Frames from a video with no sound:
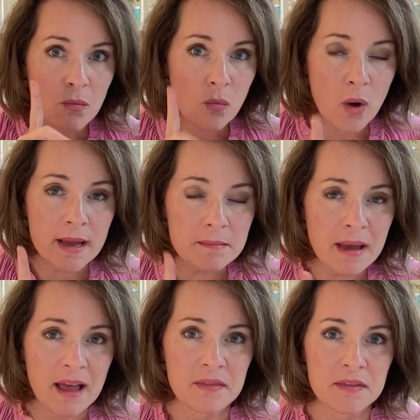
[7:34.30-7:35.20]
1
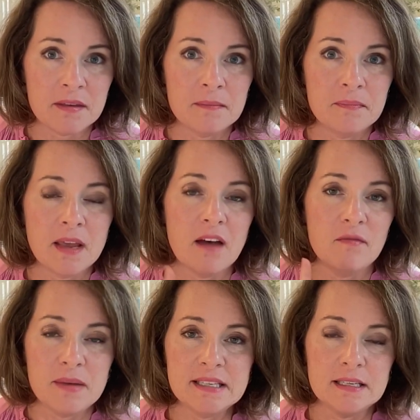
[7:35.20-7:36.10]
month
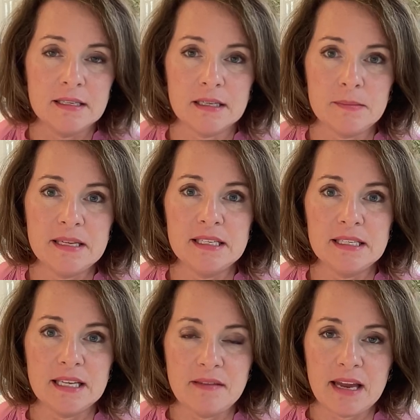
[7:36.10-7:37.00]
of business
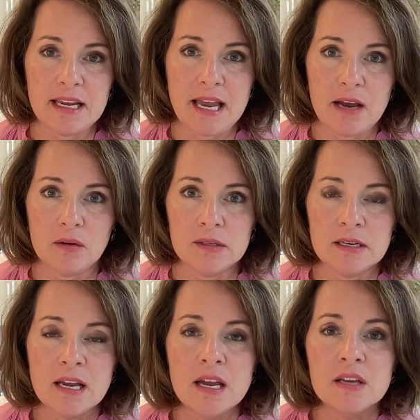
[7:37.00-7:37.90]
expenses in that account.
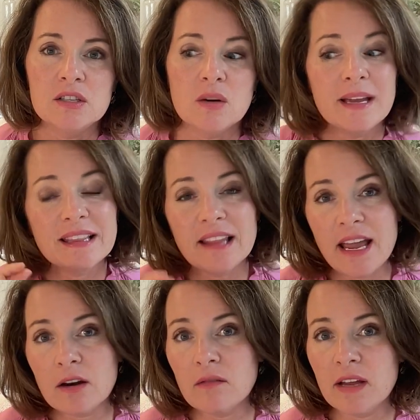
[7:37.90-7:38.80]
So in
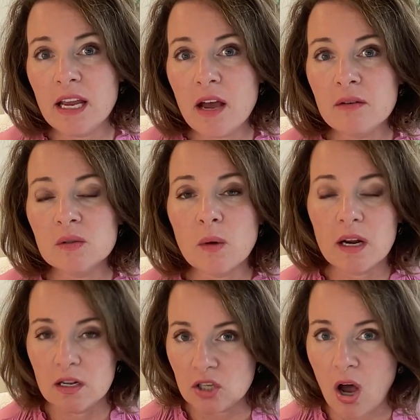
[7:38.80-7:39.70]
later videos, we're
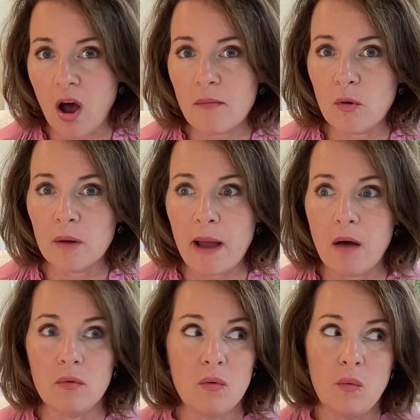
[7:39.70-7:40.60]
going to talk more
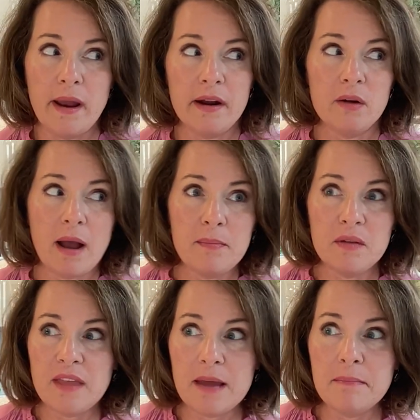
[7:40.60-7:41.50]
about, well, where do I
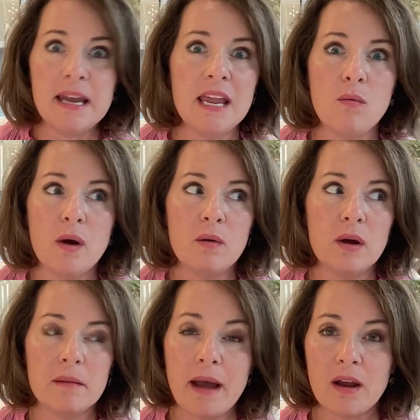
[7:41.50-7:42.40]
put that money?
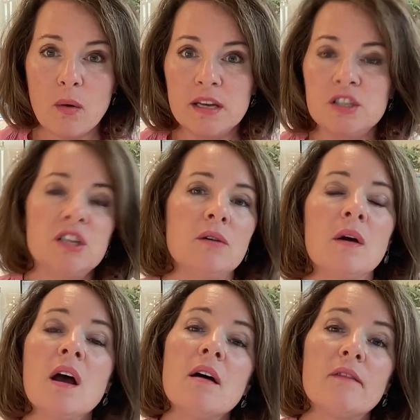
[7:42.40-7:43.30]
What am I going to
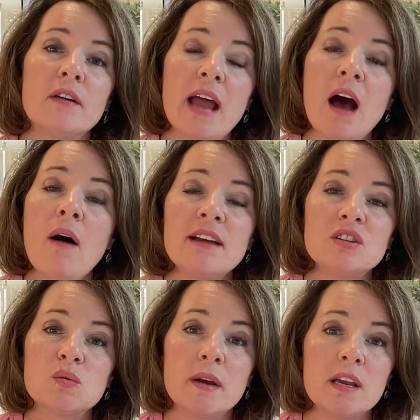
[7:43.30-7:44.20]
do? For now, I
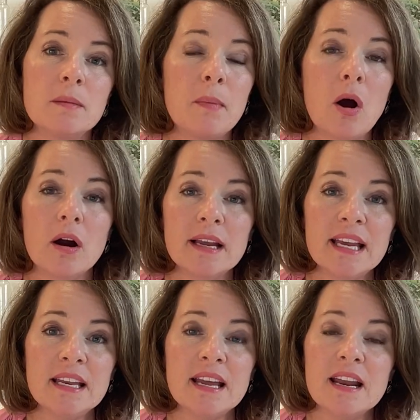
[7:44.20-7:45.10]
just want you to park
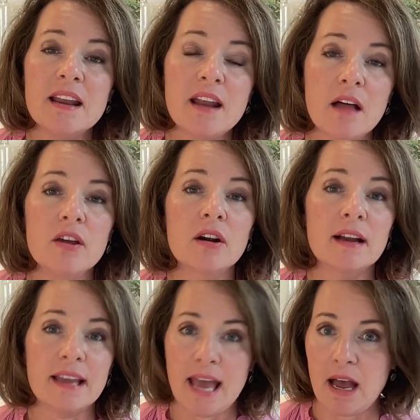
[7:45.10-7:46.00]
it in another
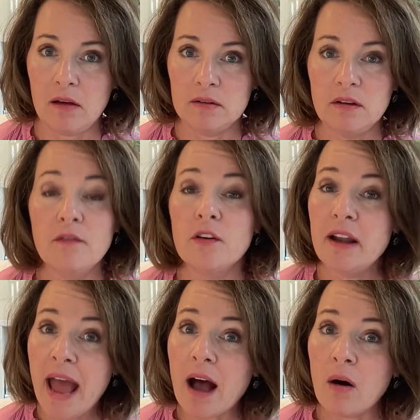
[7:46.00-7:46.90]
account. For
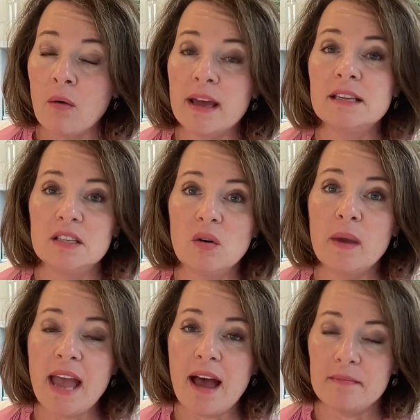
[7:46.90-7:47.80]
now, until
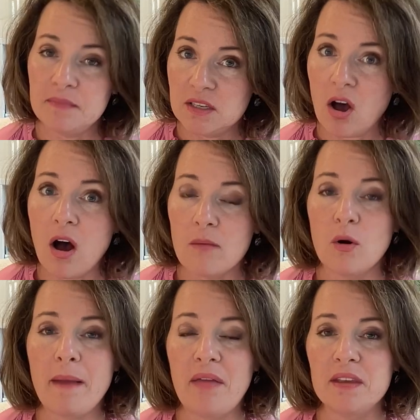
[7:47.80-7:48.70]
we talk
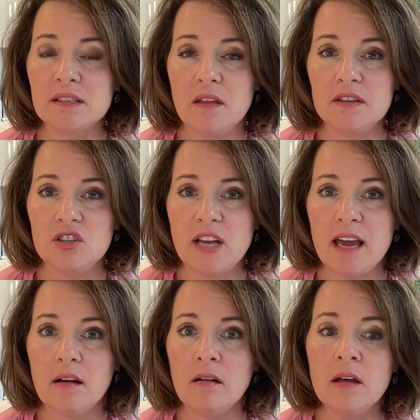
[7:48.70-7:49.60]
more about this on this
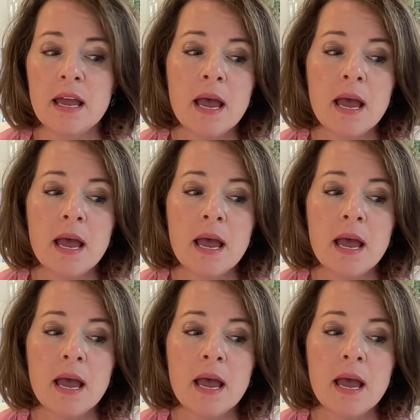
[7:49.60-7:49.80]
channel.